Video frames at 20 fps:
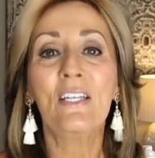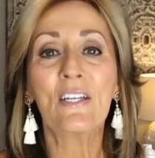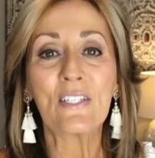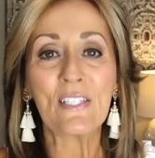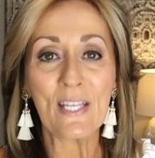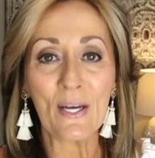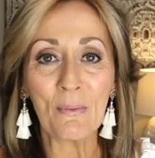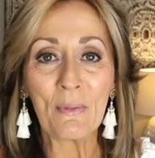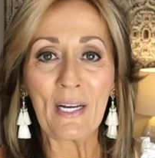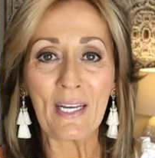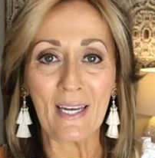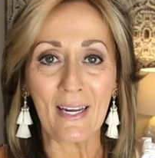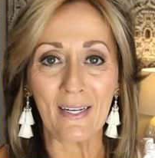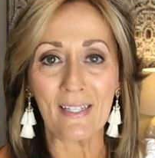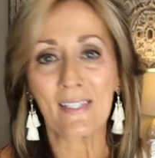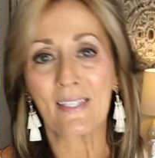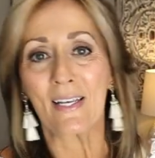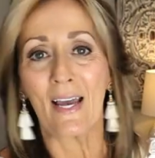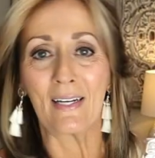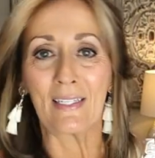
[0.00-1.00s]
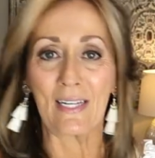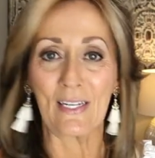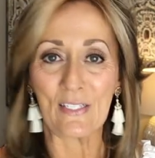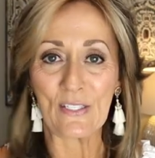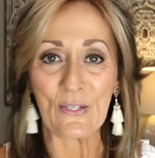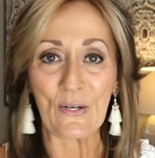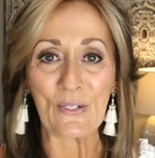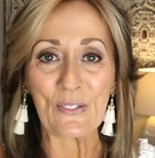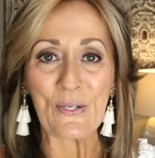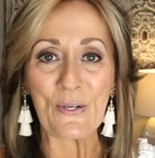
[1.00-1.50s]
You could tell when I get excited, I
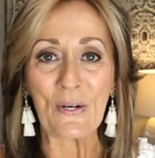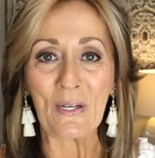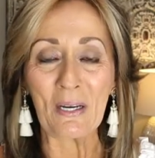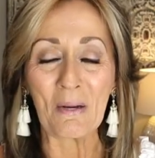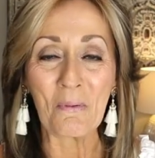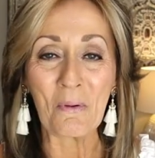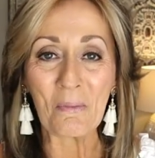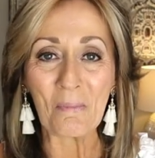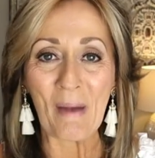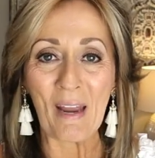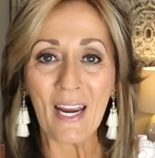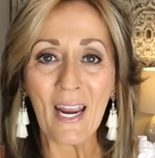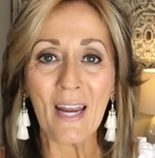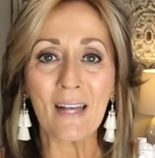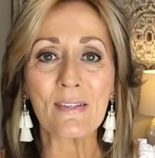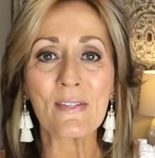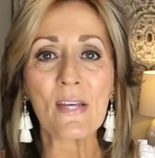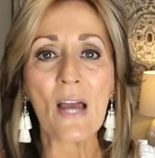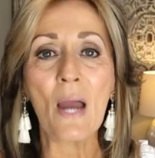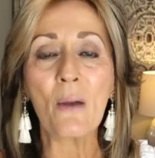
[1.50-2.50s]
start talking with my hands.